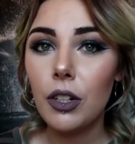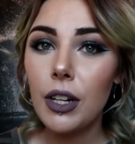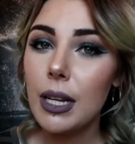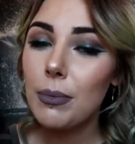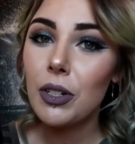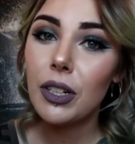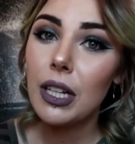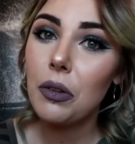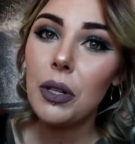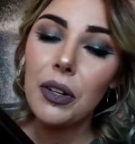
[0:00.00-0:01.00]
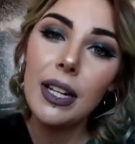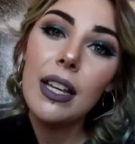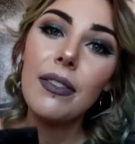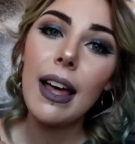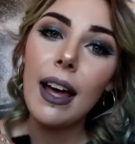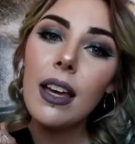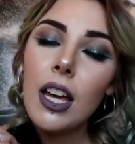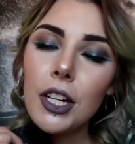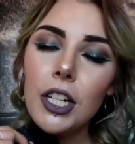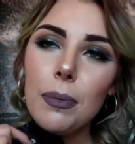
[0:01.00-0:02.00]
creams or liquid or any of that,
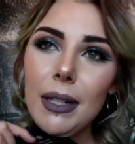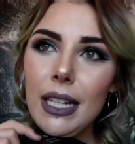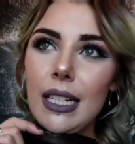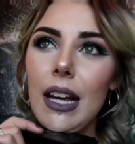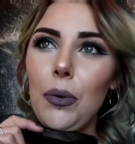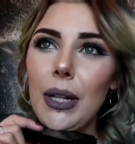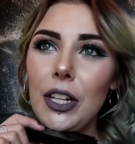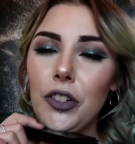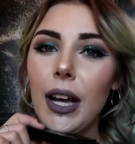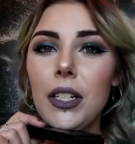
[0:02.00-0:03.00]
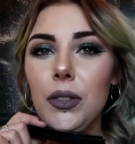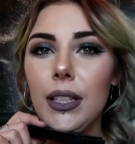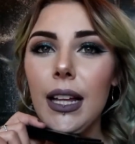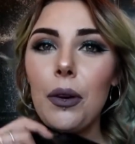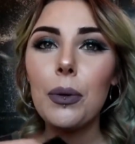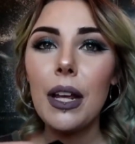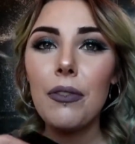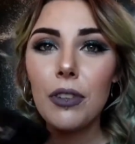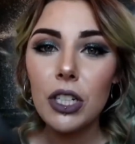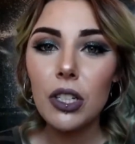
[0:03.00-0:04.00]
just because when I tried doing that when
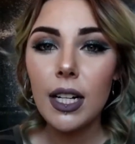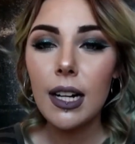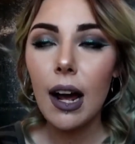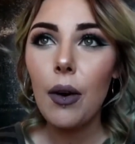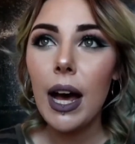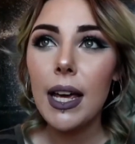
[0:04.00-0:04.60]
I first started out,